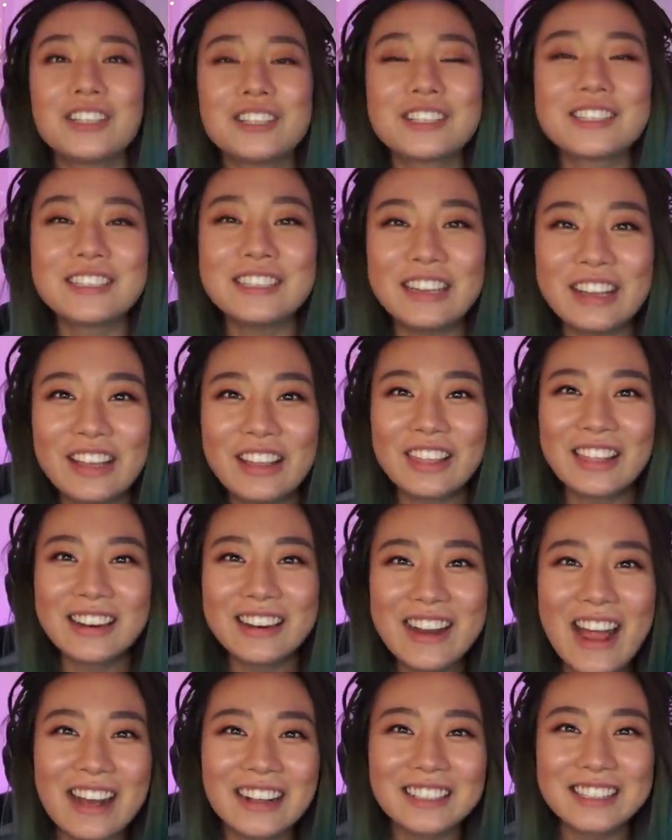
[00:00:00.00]
I just need the
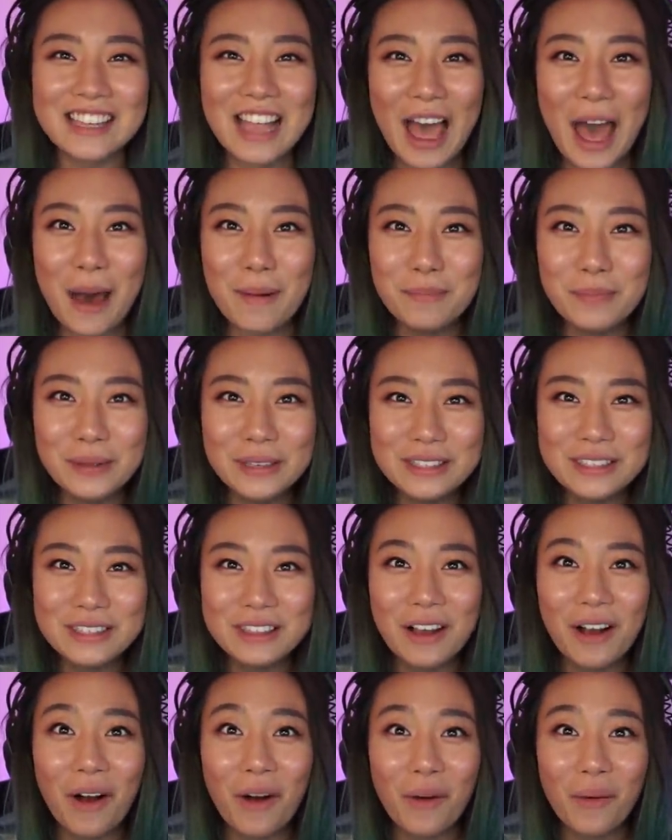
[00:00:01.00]
next
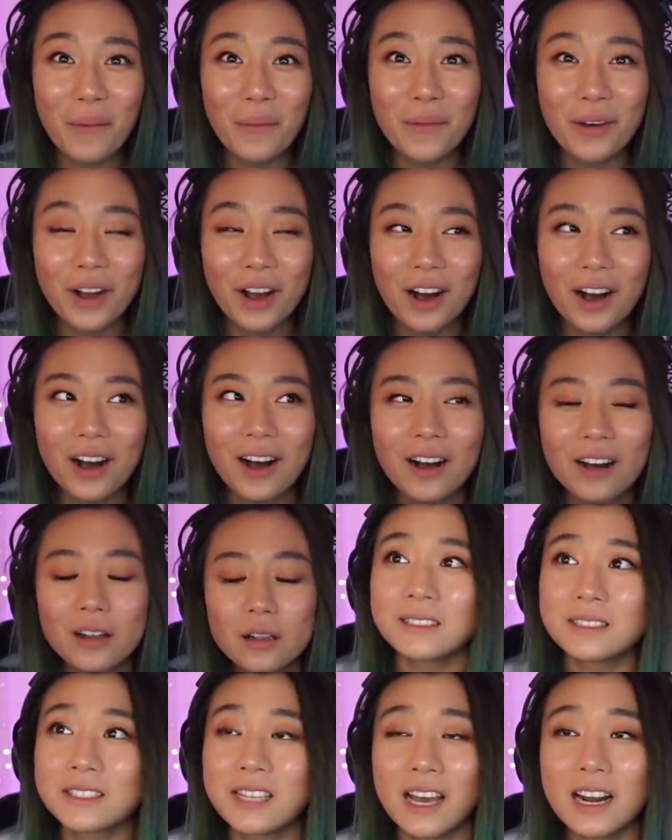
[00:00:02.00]
episode.
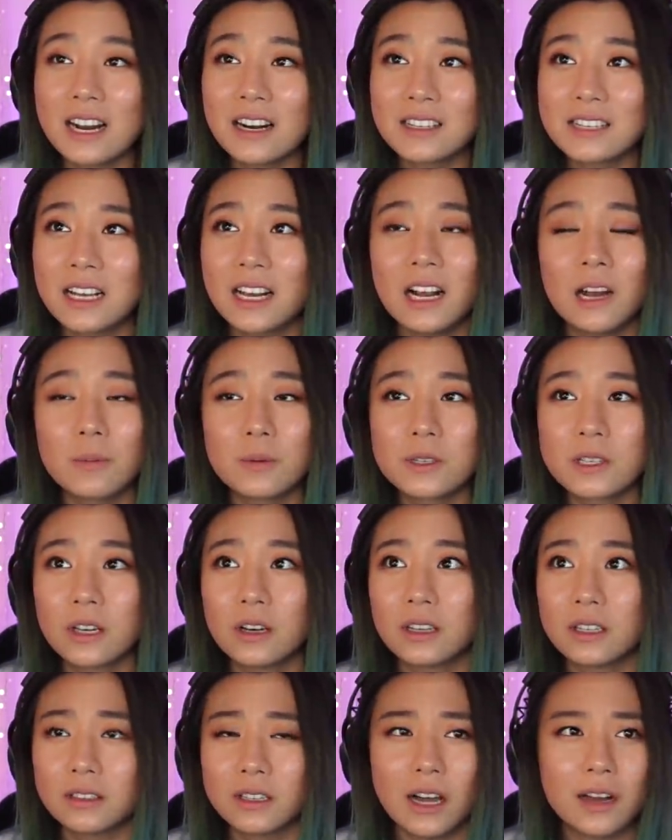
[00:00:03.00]
10 out of 10
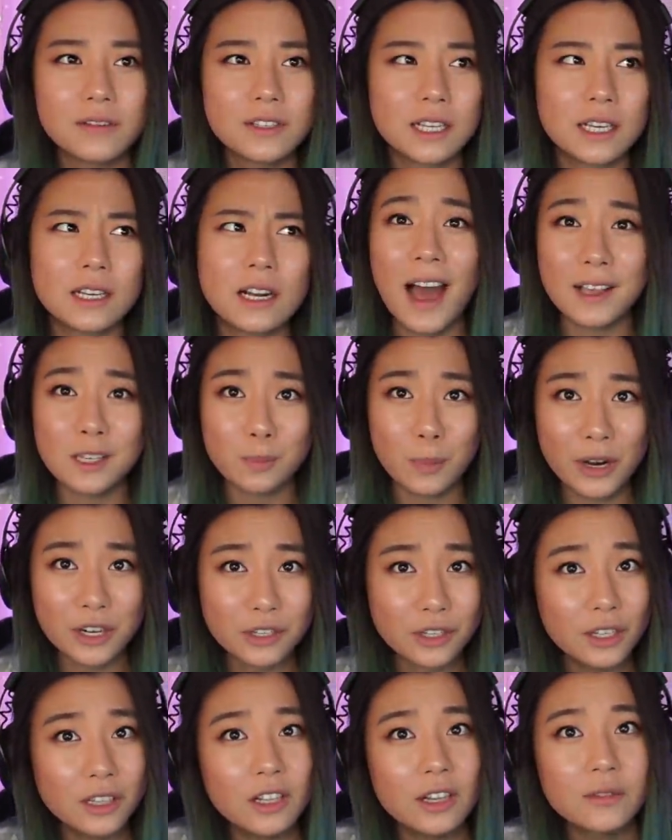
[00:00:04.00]
episode, loved it. I
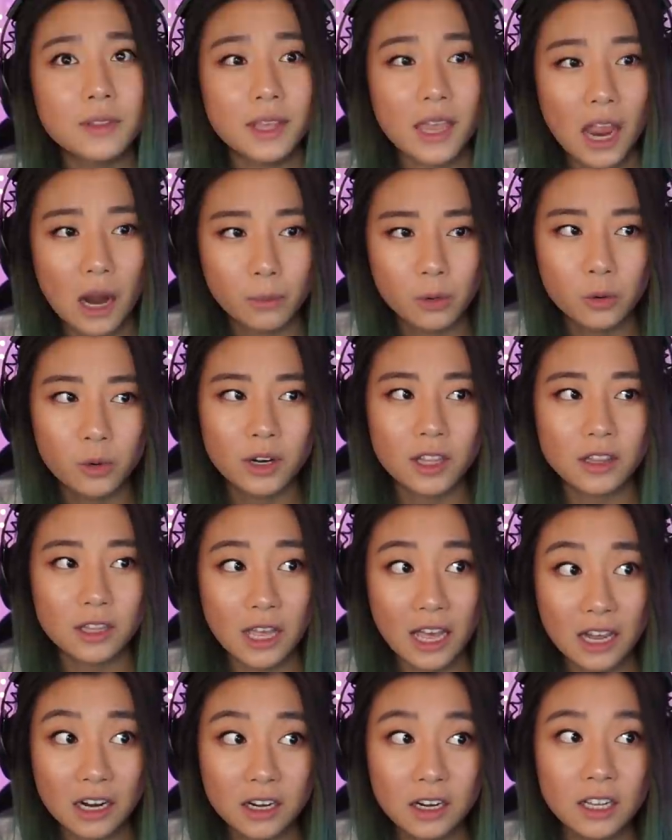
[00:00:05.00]
especially loved the camera work and
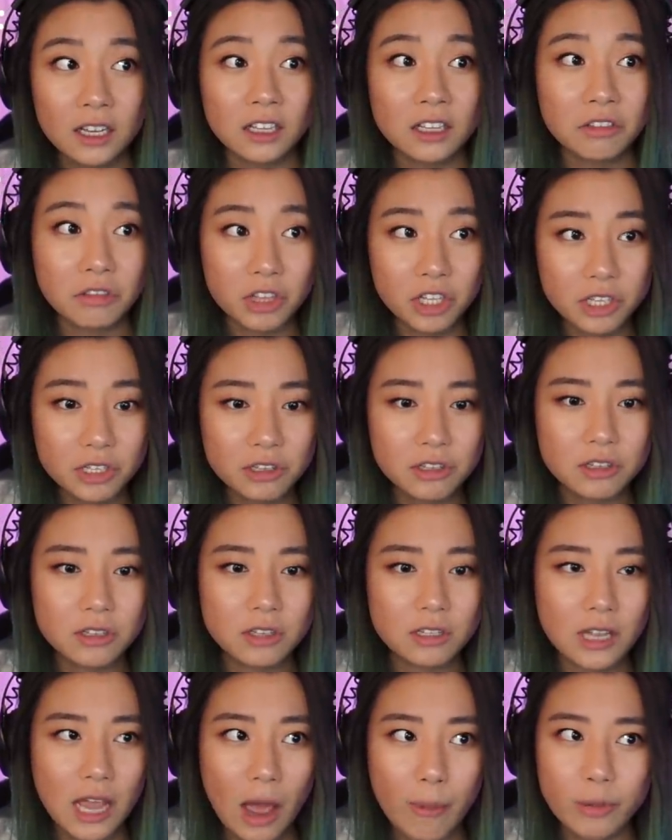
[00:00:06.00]
the editing in
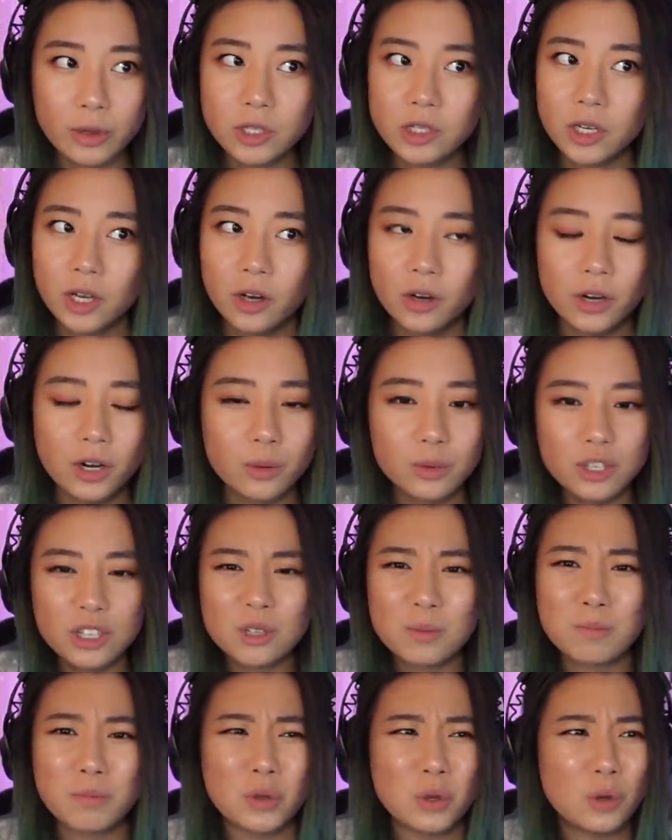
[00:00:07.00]
this episode. It was
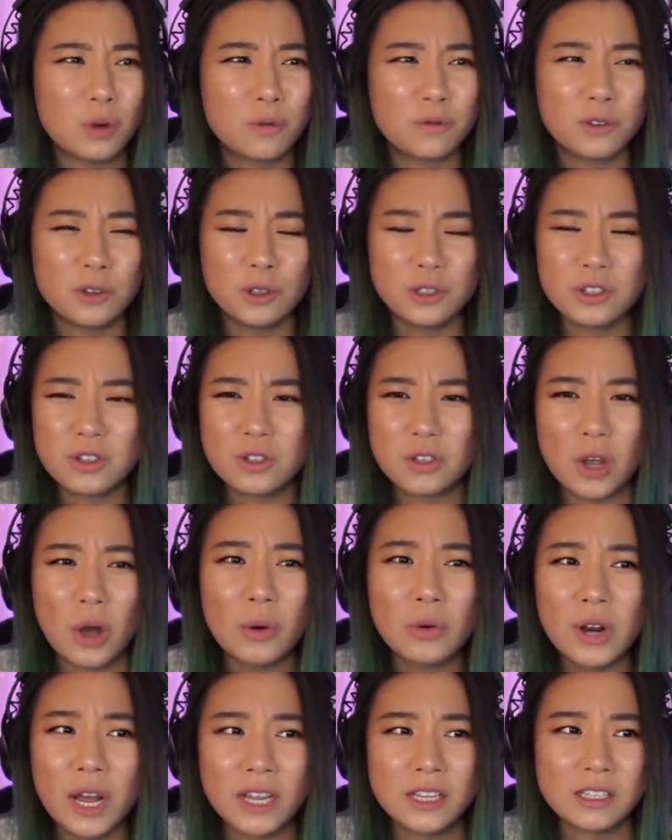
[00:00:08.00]
just beautiful,
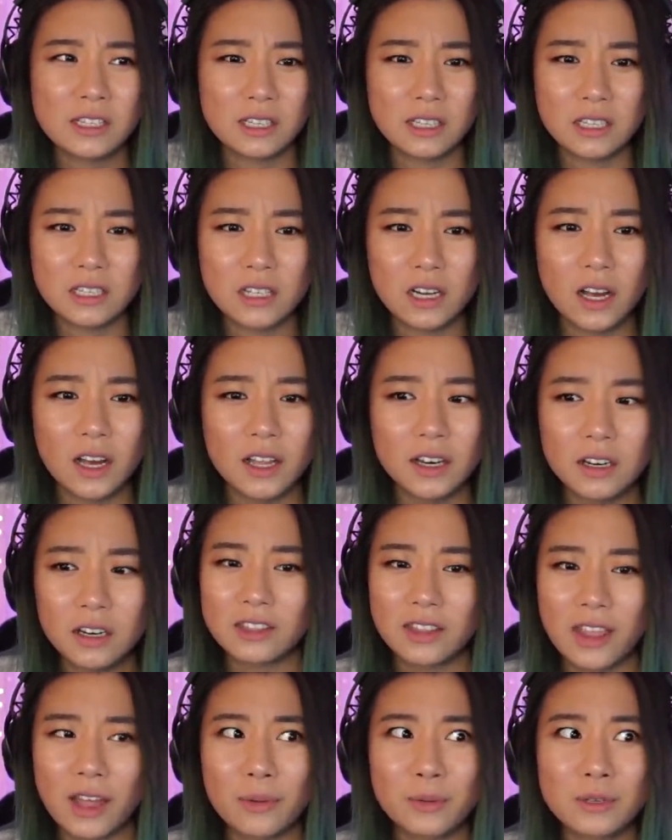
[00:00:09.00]
so nicely done.
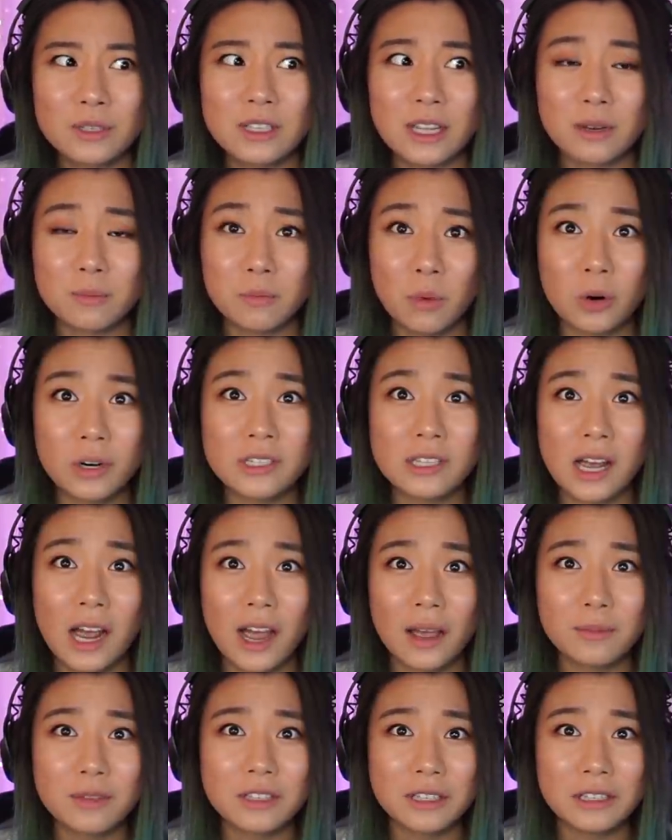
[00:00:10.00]
There was like more
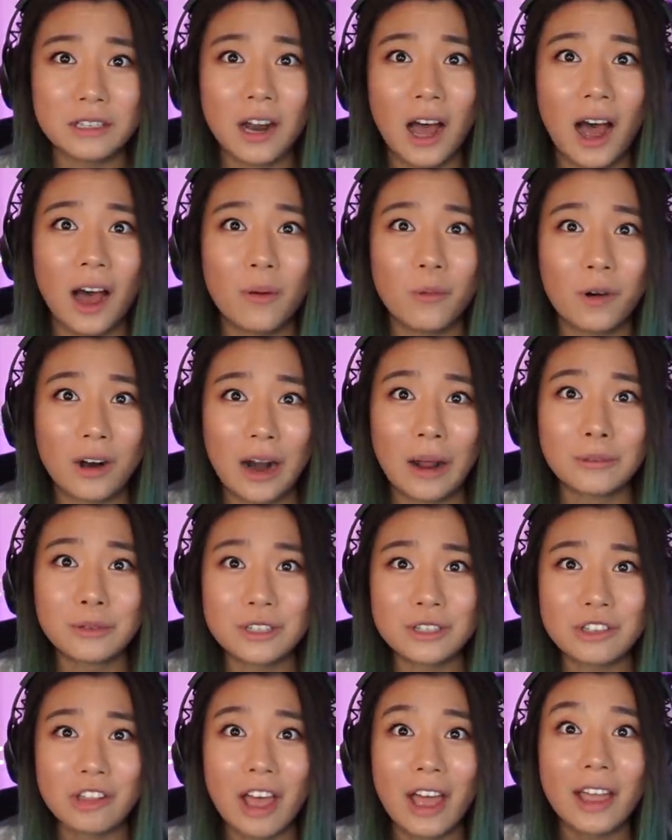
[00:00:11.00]
times than not where I'm
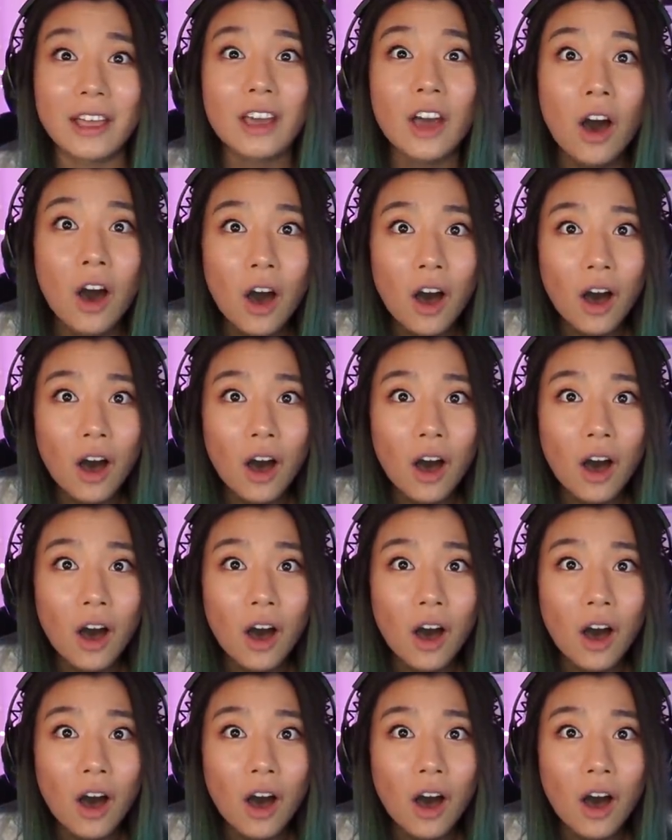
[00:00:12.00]
just like,